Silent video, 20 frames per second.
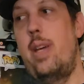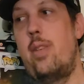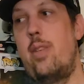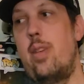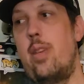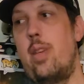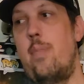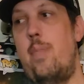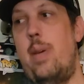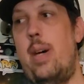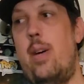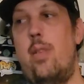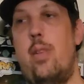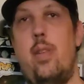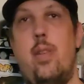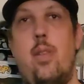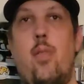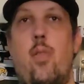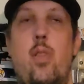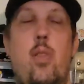and I took them out,
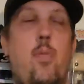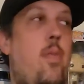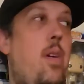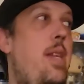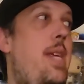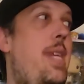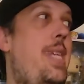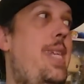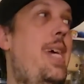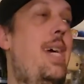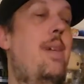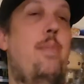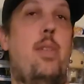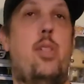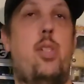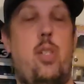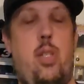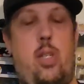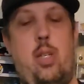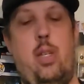and only one is
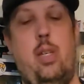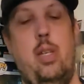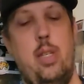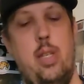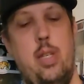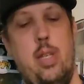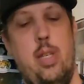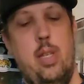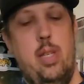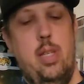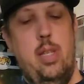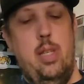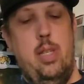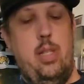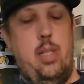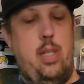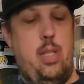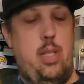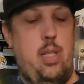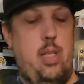damaged. and a
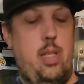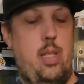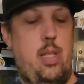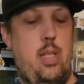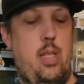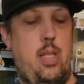frog.